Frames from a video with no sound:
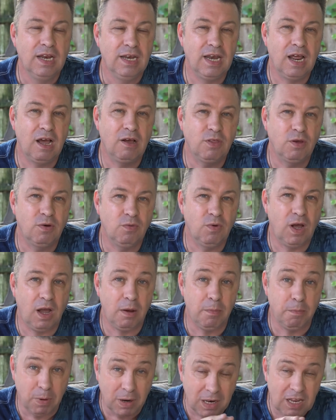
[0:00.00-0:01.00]
Now that
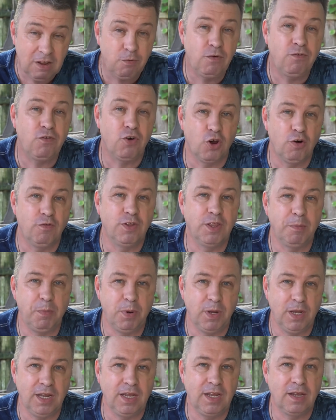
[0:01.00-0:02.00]
I believe we've got over the
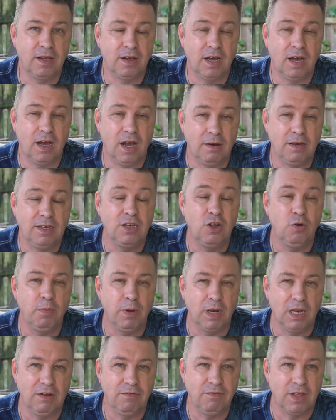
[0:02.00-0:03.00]
peak, I do
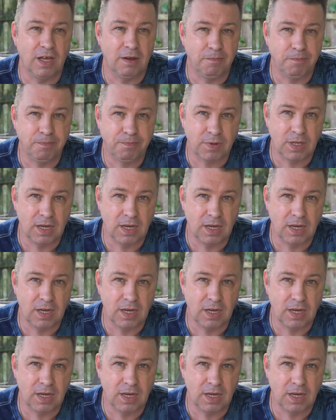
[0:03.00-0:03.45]
believe that.